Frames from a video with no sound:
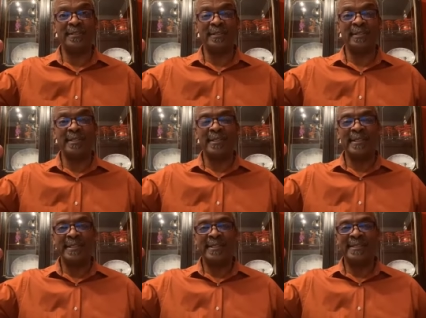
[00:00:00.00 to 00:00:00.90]
this
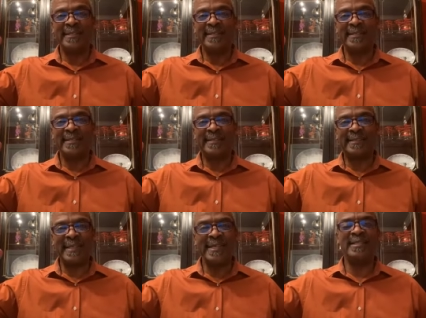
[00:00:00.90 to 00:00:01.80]

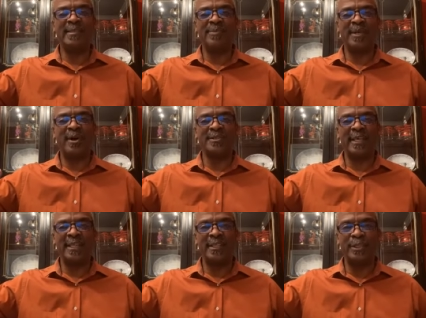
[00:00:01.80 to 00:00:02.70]
season
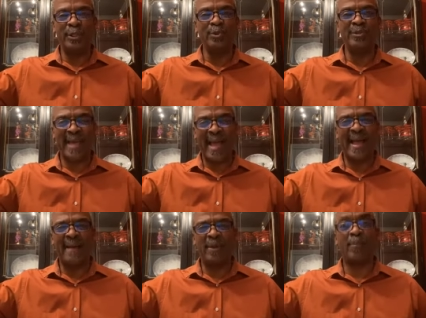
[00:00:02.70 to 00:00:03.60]
because in due
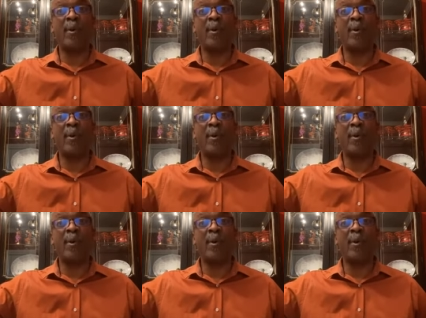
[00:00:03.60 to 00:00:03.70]
time,